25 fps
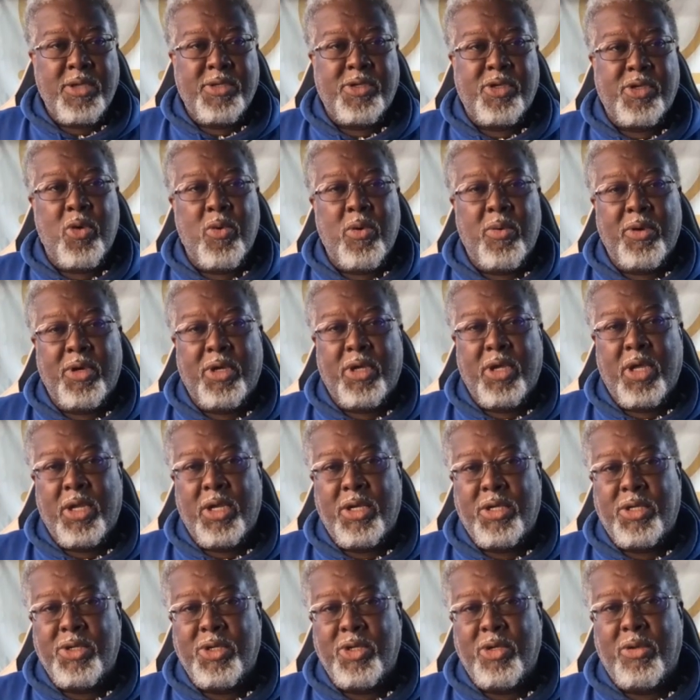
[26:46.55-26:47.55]
So what we're
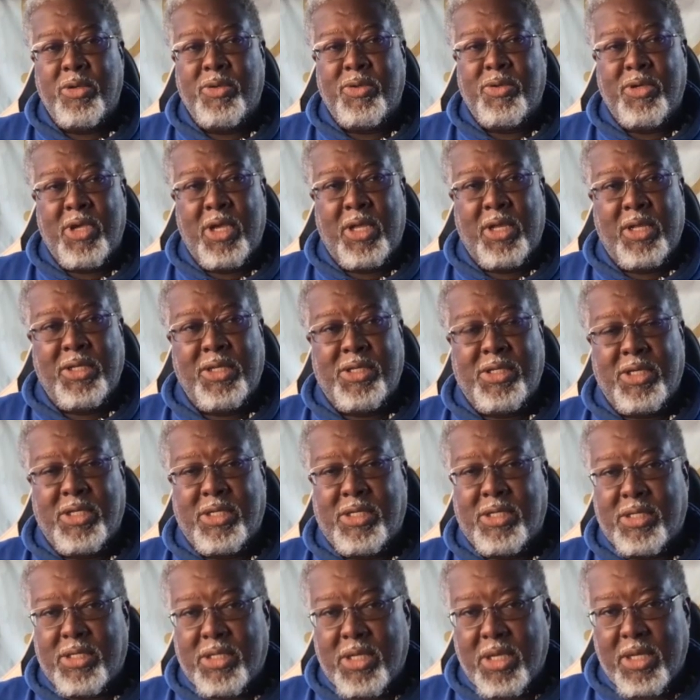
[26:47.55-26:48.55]
going to do is we're going to
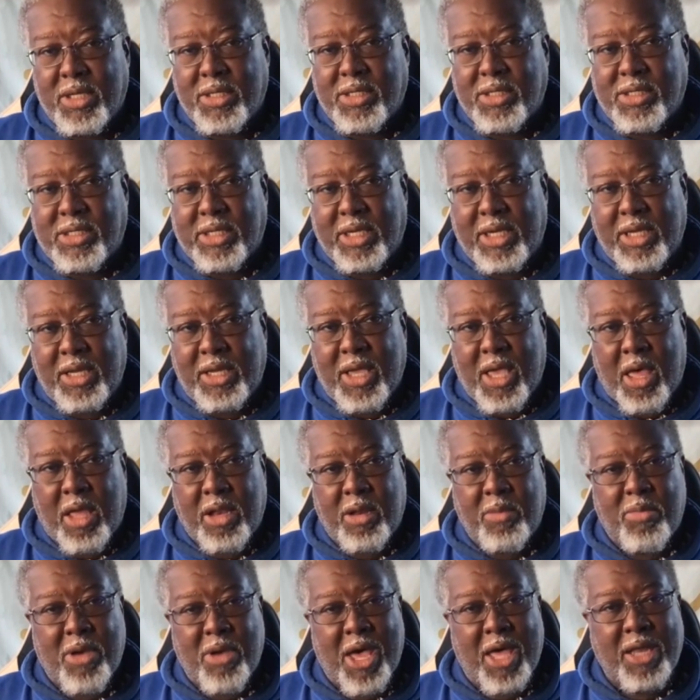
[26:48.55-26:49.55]
just see
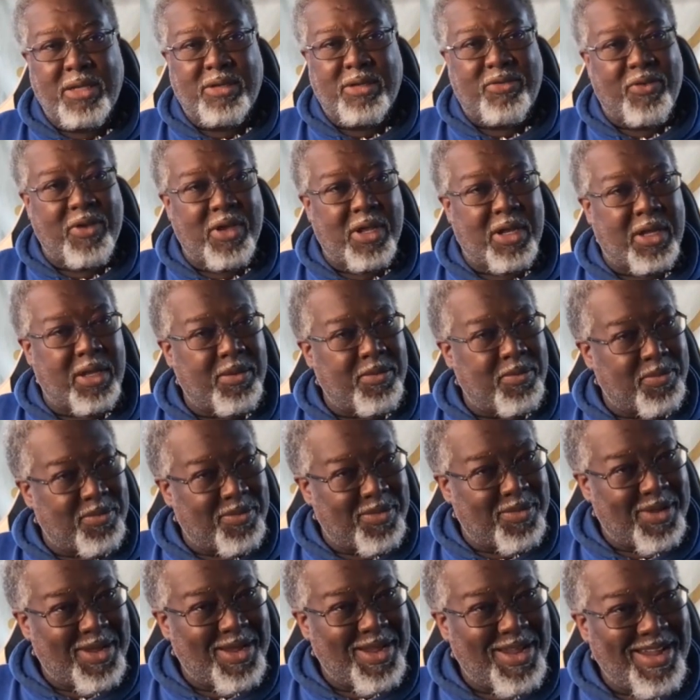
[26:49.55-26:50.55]
how the body's feeling,
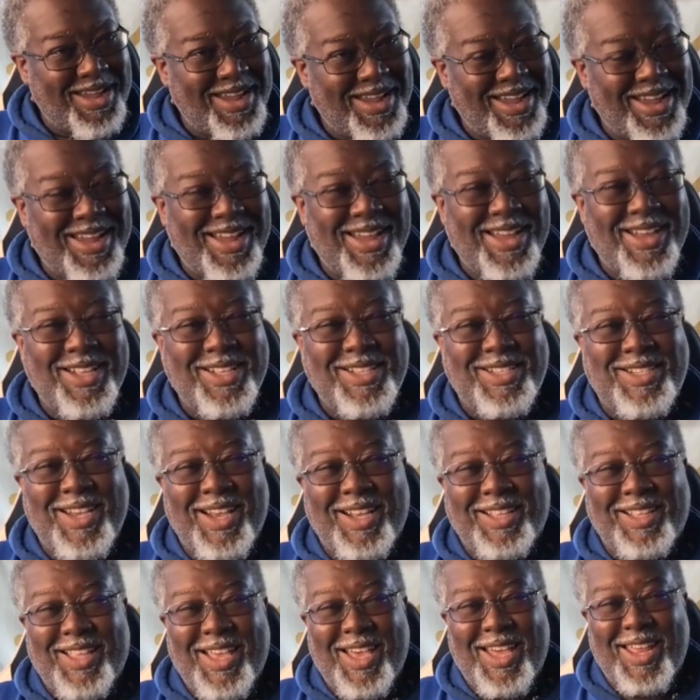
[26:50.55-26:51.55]

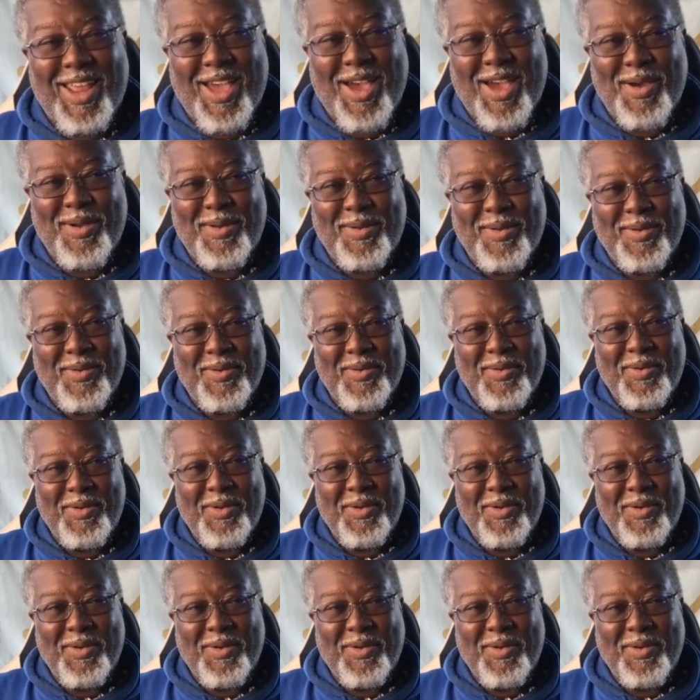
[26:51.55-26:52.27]
check that out.